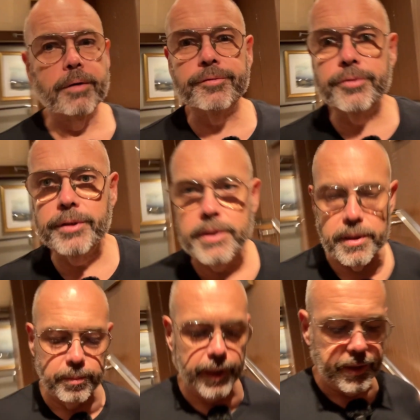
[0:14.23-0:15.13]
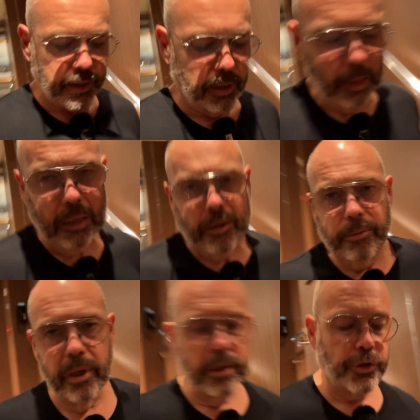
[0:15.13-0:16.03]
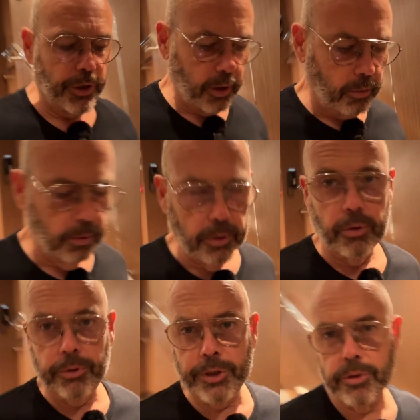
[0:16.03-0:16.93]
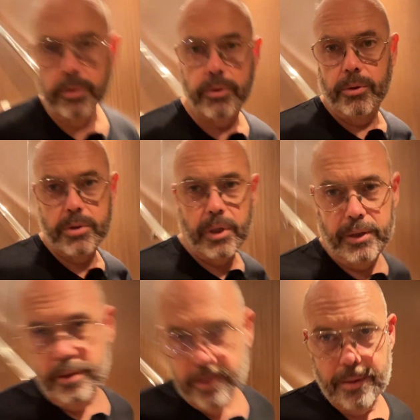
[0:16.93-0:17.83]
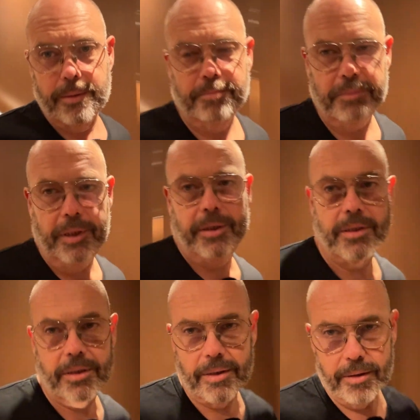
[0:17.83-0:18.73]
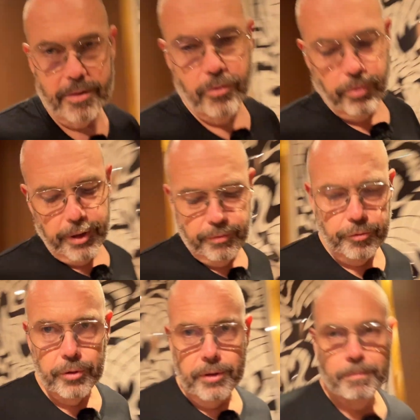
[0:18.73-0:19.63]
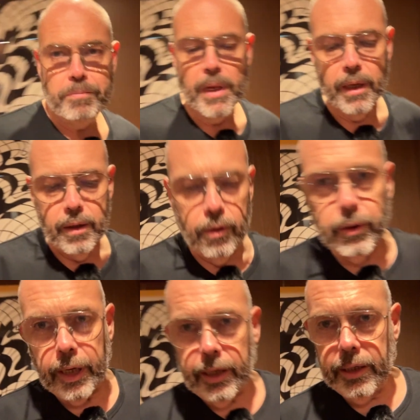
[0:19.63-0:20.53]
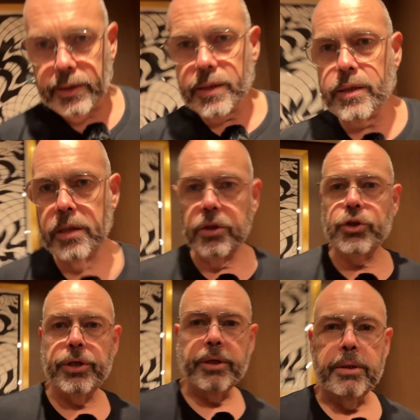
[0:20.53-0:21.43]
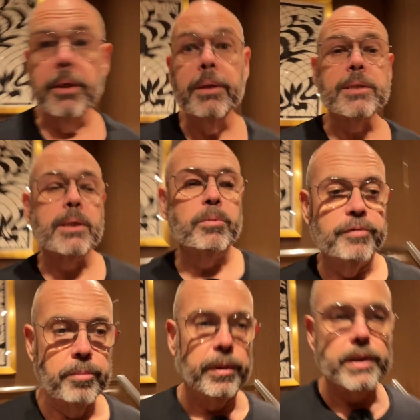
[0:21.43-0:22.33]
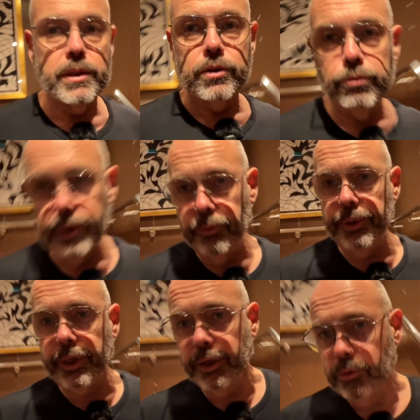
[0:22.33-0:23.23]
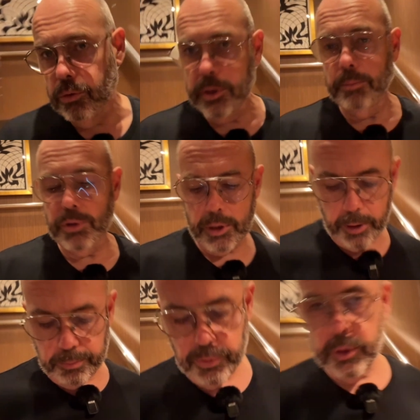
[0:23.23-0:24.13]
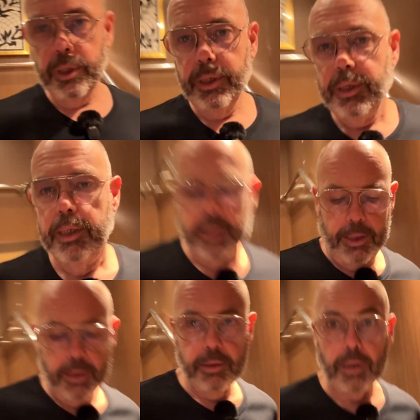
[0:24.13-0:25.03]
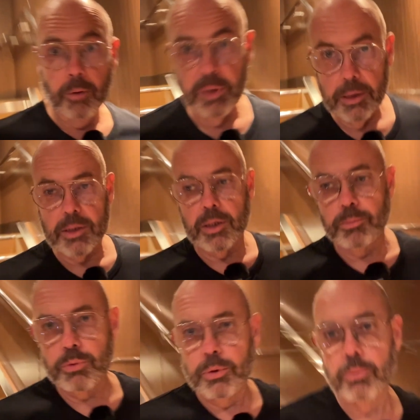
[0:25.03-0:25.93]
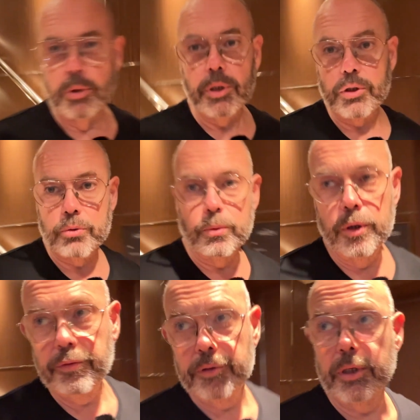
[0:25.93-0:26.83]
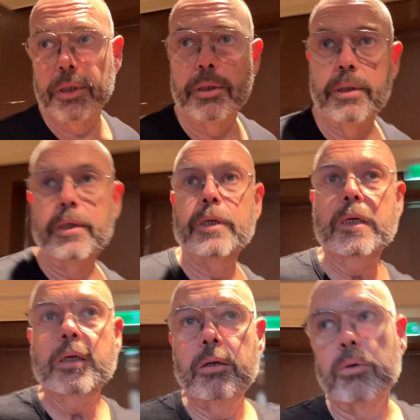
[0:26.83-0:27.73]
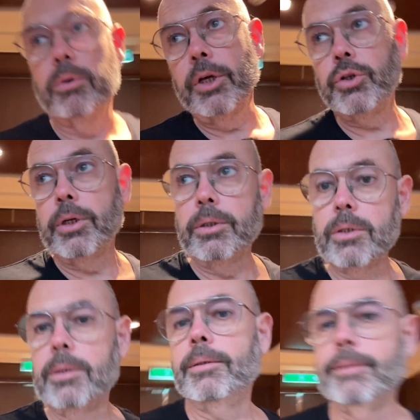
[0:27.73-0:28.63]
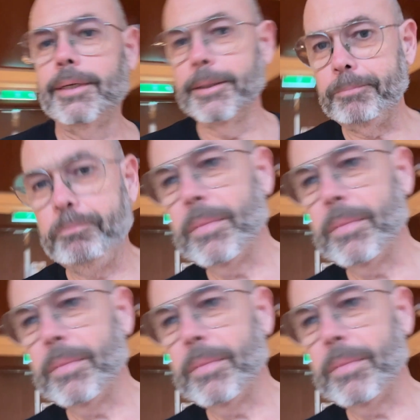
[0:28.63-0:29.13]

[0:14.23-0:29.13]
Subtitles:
food is amazing. Well, in general, with Norwegian cruise lines, it is great food. Okay, let's check some of the places where we can do some steps and how many steps we do in each one of the locations. Yeah.